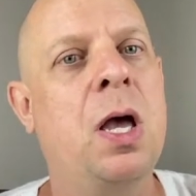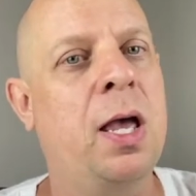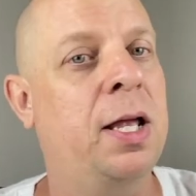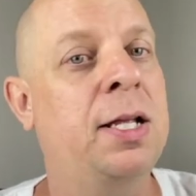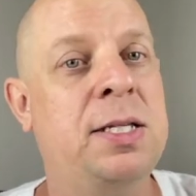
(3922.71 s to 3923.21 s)

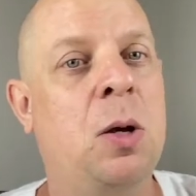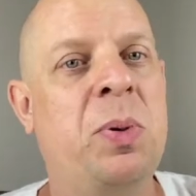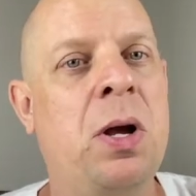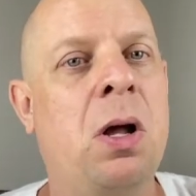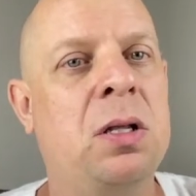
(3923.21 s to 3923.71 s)
and it's
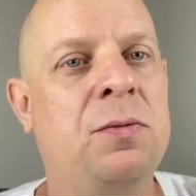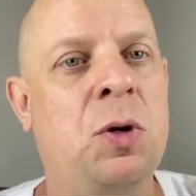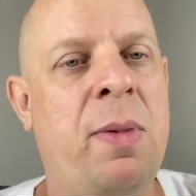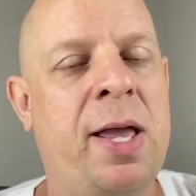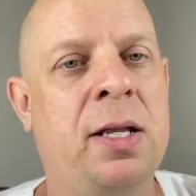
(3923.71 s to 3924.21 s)
helping all of
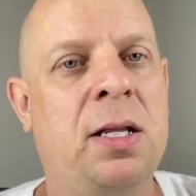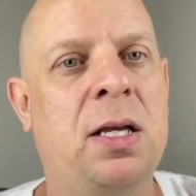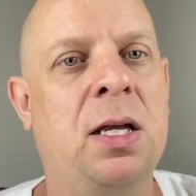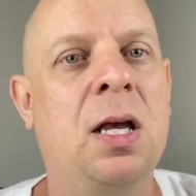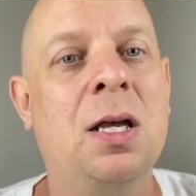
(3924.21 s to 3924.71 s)
humanity.